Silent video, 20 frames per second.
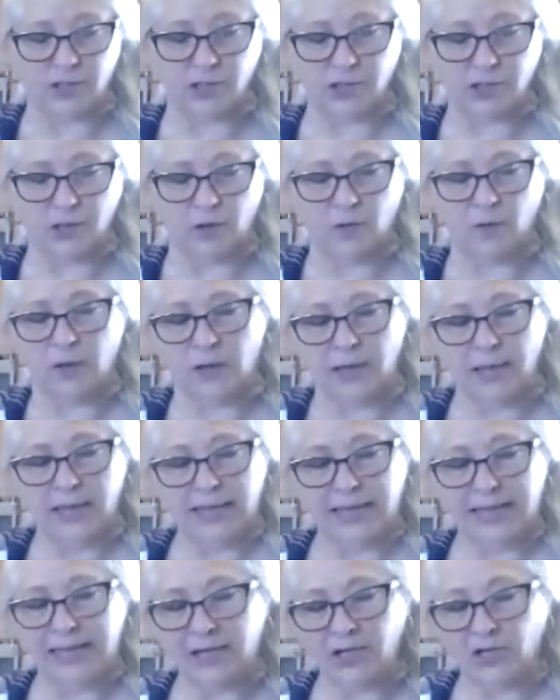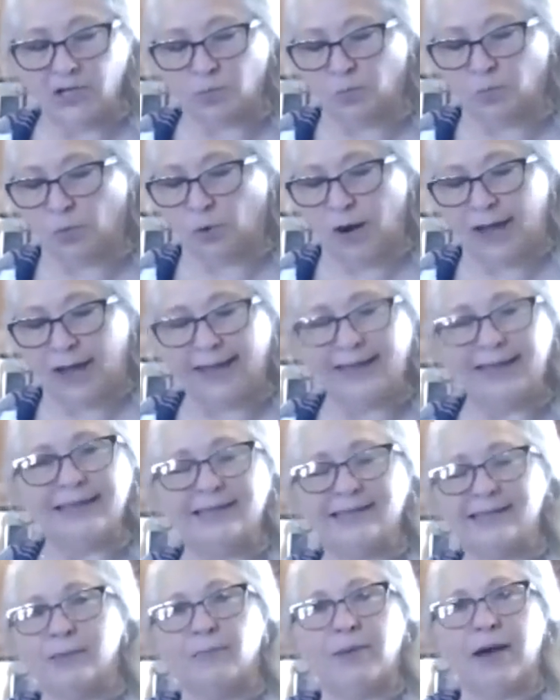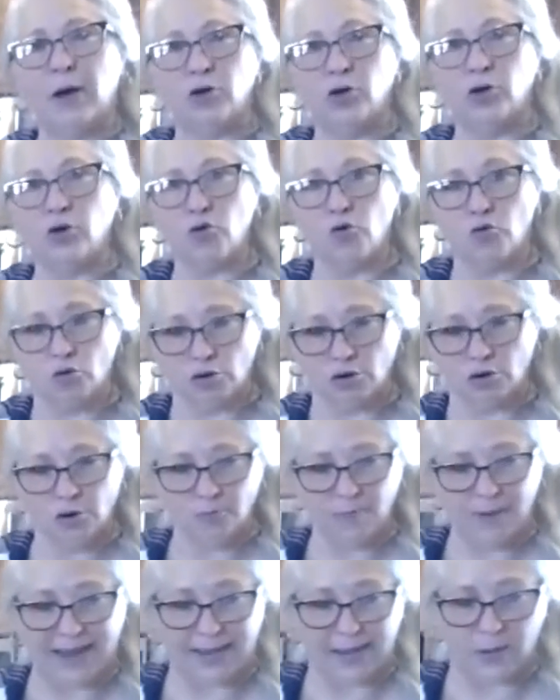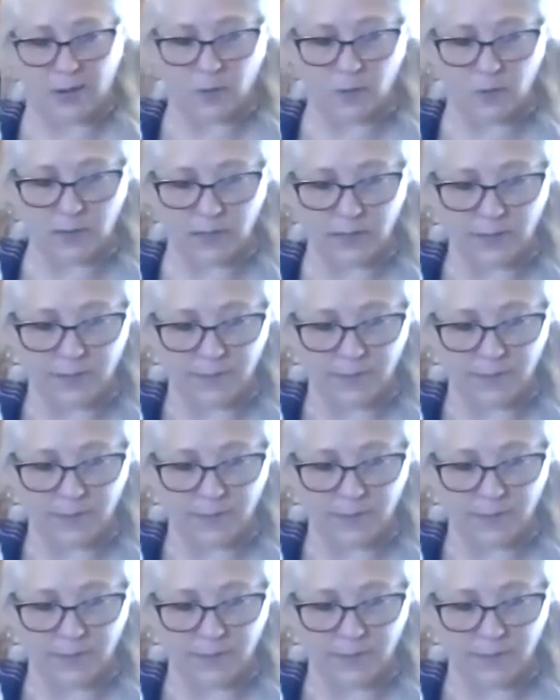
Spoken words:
So each brat is about a quarter pound,